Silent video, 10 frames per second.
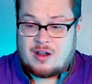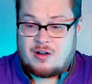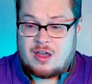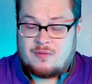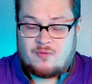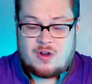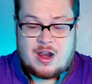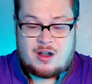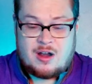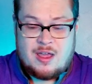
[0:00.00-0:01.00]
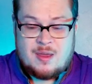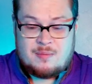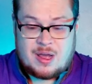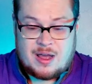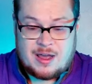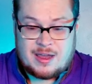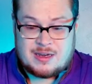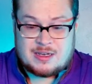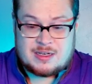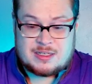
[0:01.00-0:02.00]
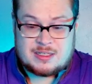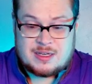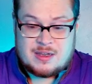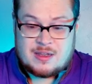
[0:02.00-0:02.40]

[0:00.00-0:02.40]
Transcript: All right, rare. Behind it,